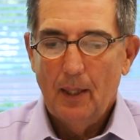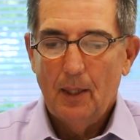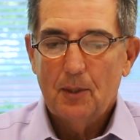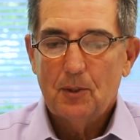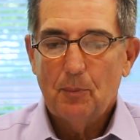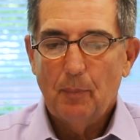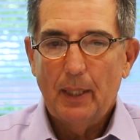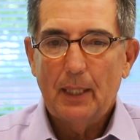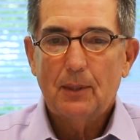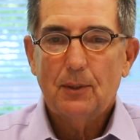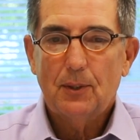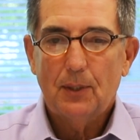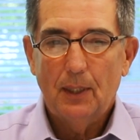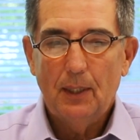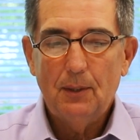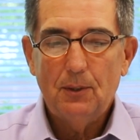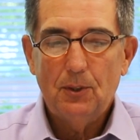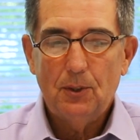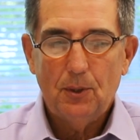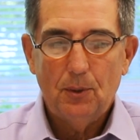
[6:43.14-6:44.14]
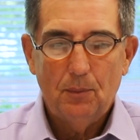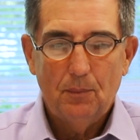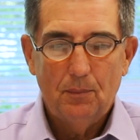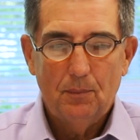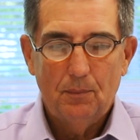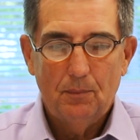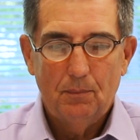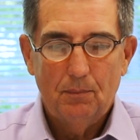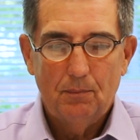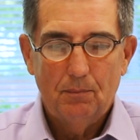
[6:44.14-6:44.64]
Does makes make sense?
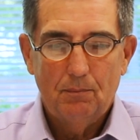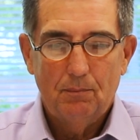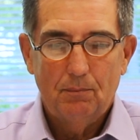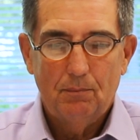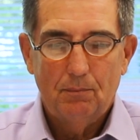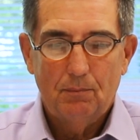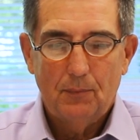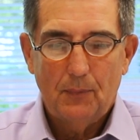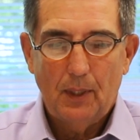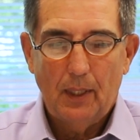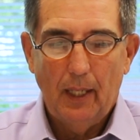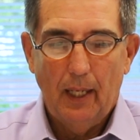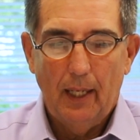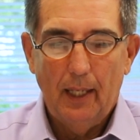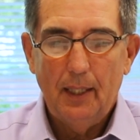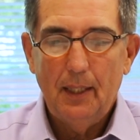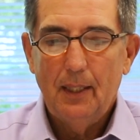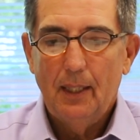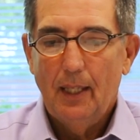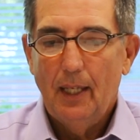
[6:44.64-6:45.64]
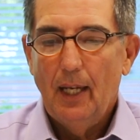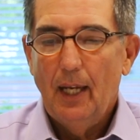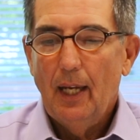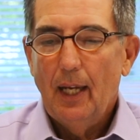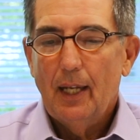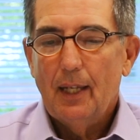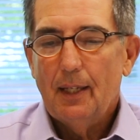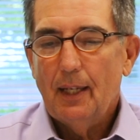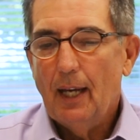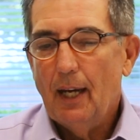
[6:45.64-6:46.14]
Okay.
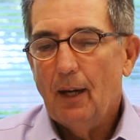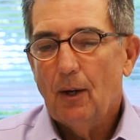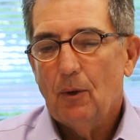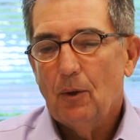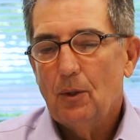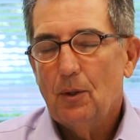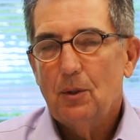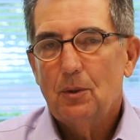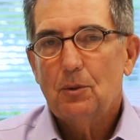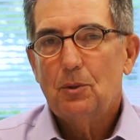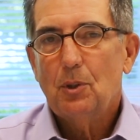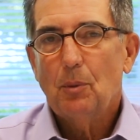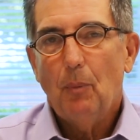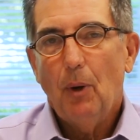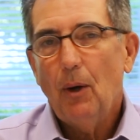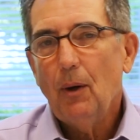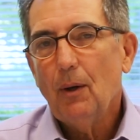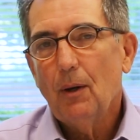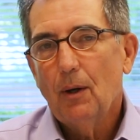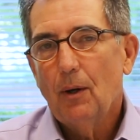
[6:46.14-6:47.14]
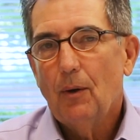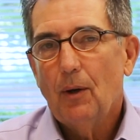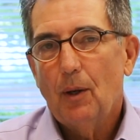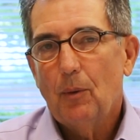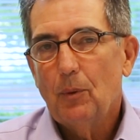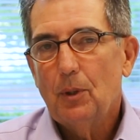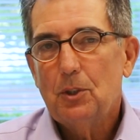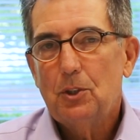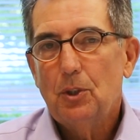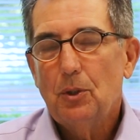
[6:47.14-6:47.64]
Now, tomorrow I
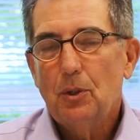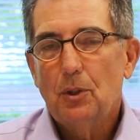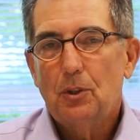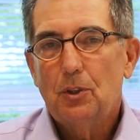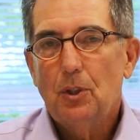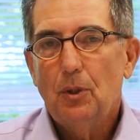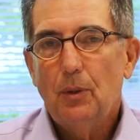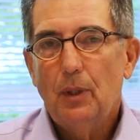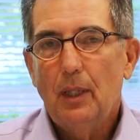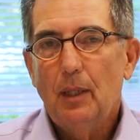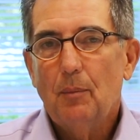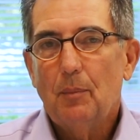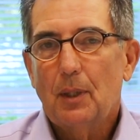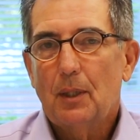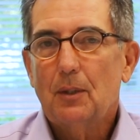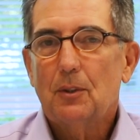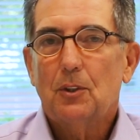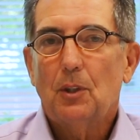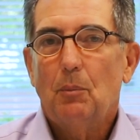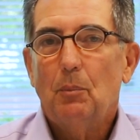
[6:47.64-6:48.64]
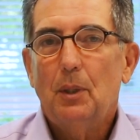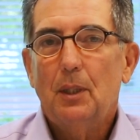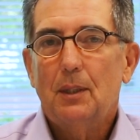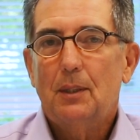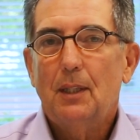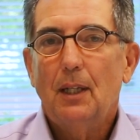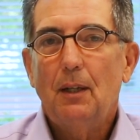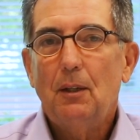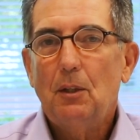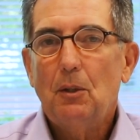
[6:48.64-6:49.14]
want you to tune in because I'm going to
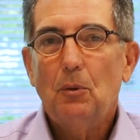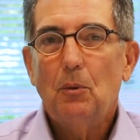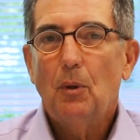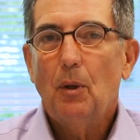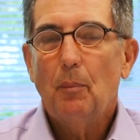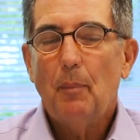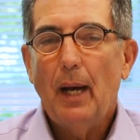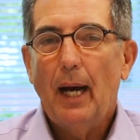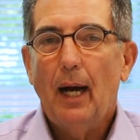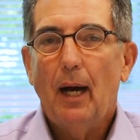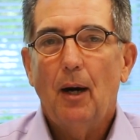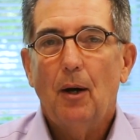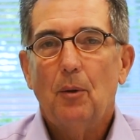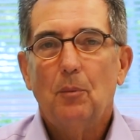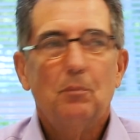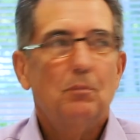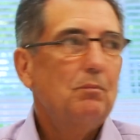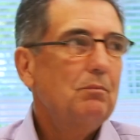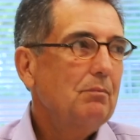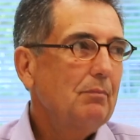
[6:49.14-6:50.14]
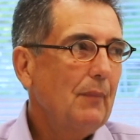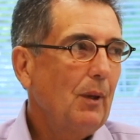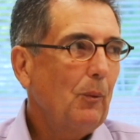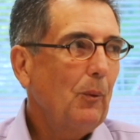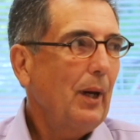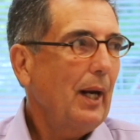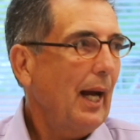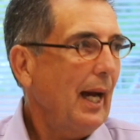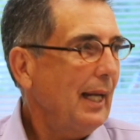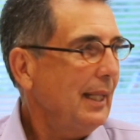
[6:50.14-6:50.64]
tell you about
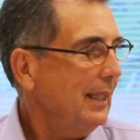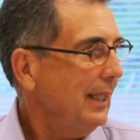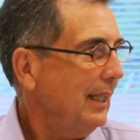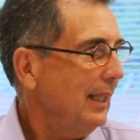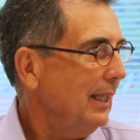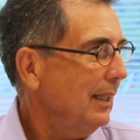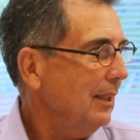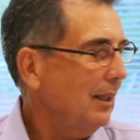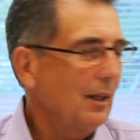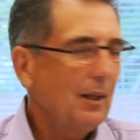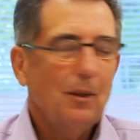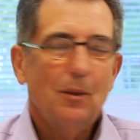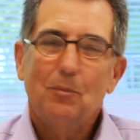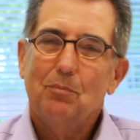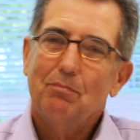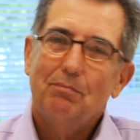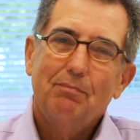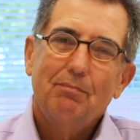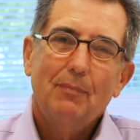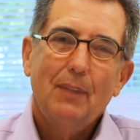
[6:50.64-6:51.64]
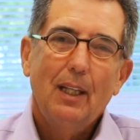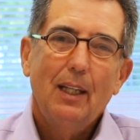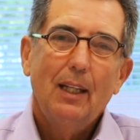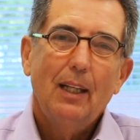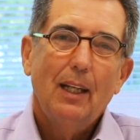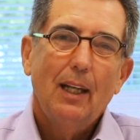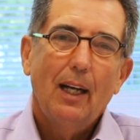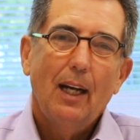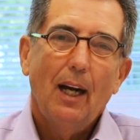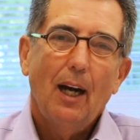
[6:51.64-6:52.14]
what I think
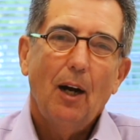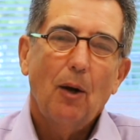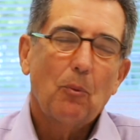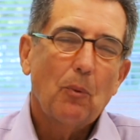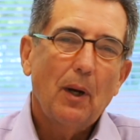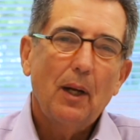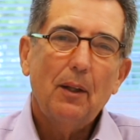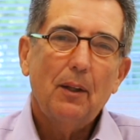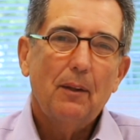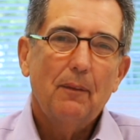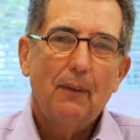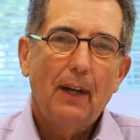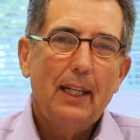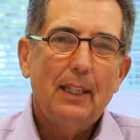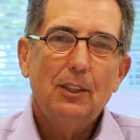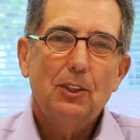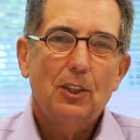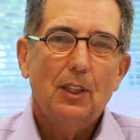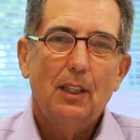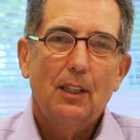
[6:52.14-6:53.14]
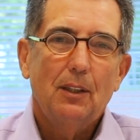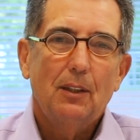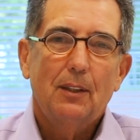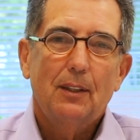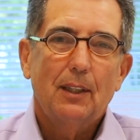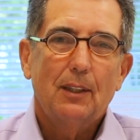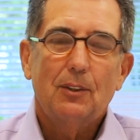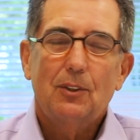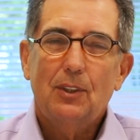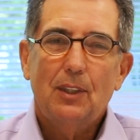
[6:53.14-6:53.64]
a revelation
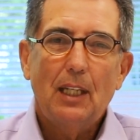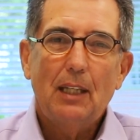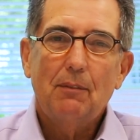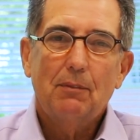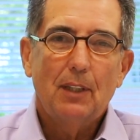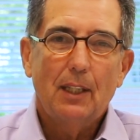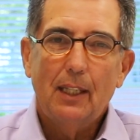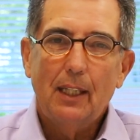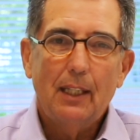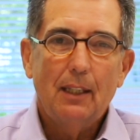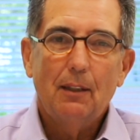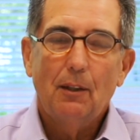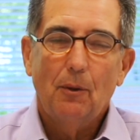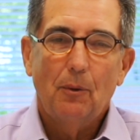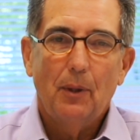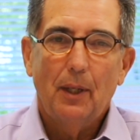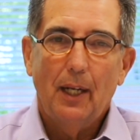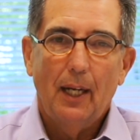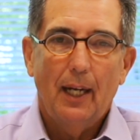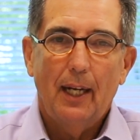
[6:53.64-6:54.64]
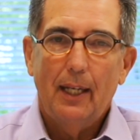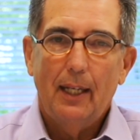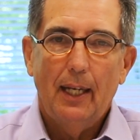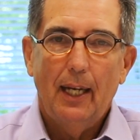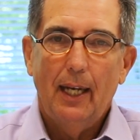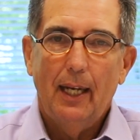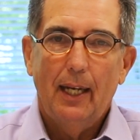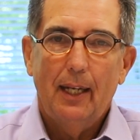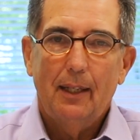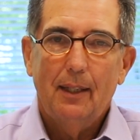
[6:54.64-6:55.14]
that Steve Danino and I
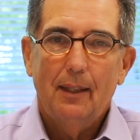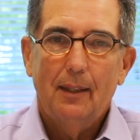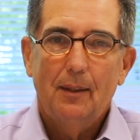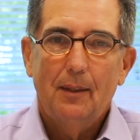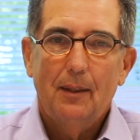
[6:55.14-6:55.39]
had.